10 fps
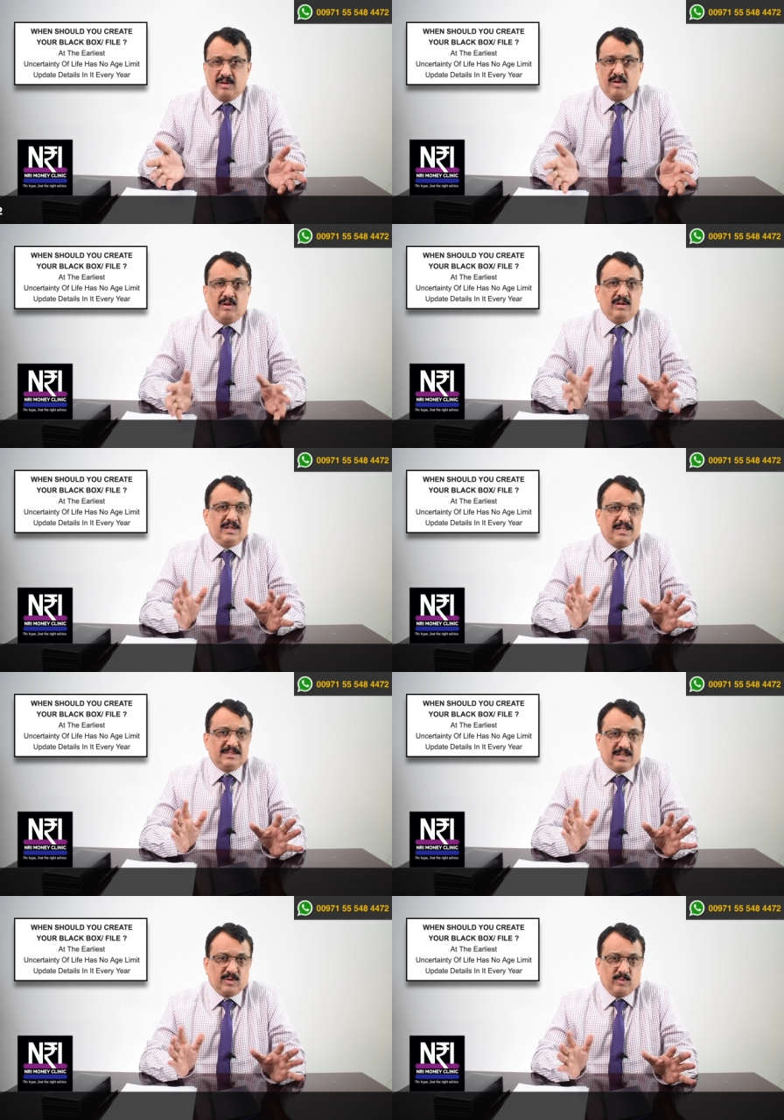All that is
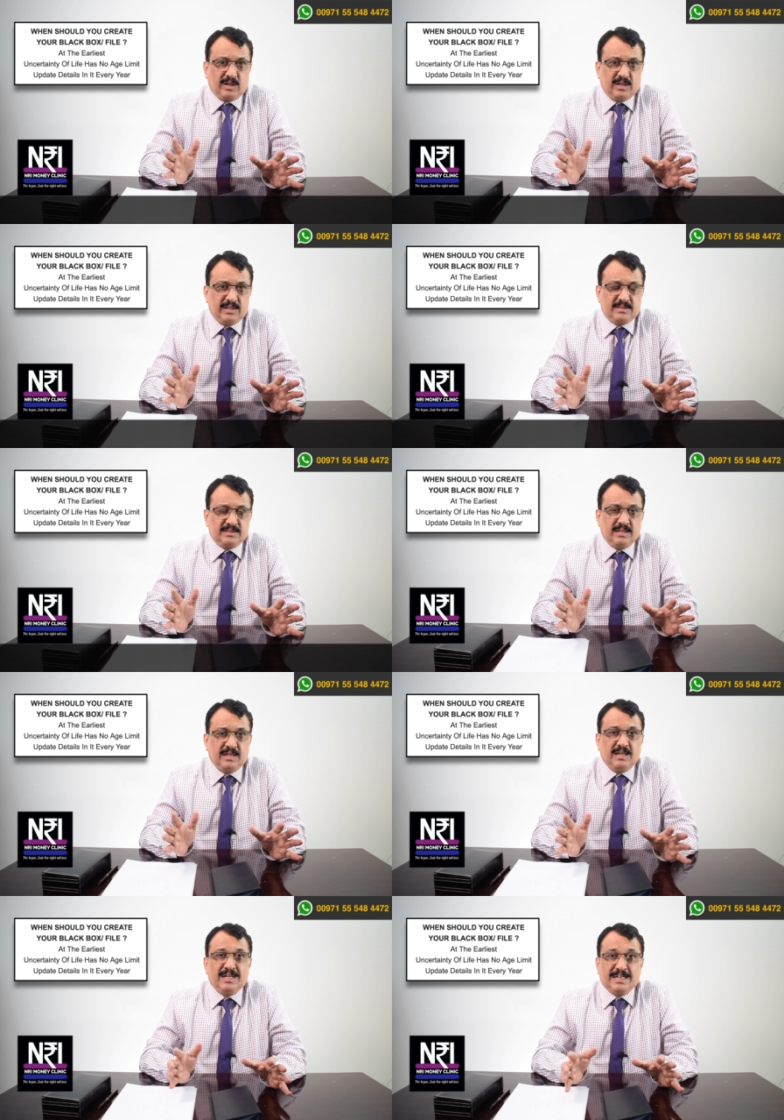required is
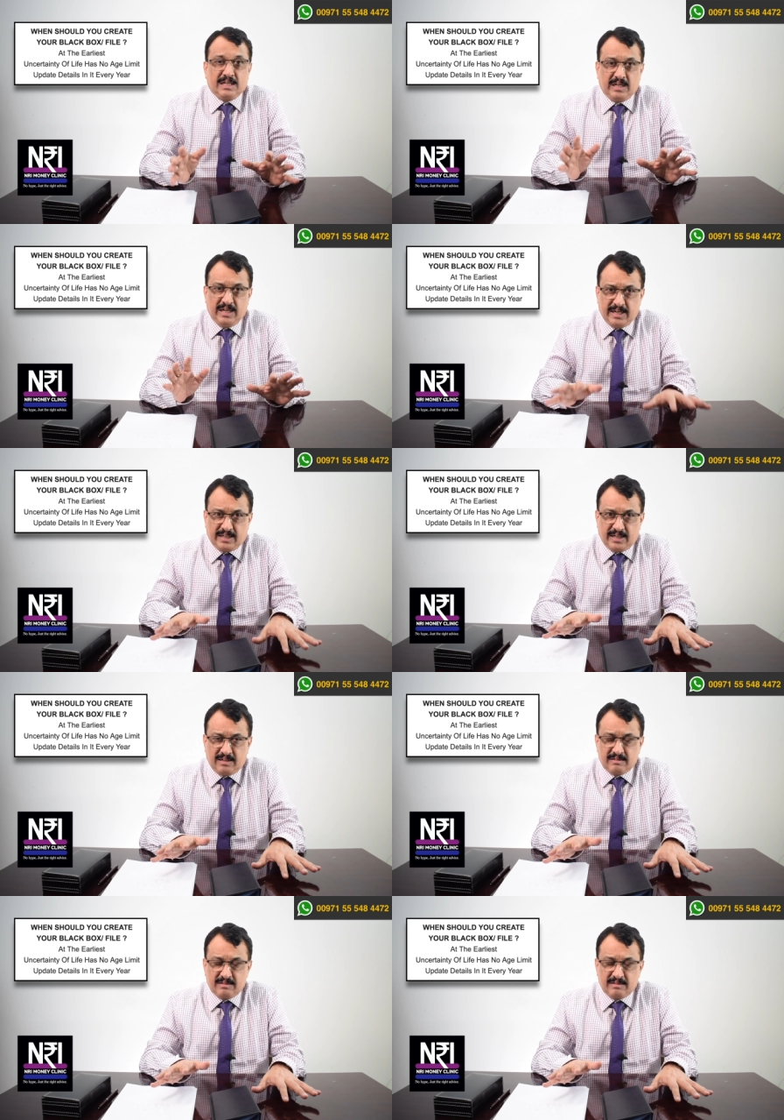create it,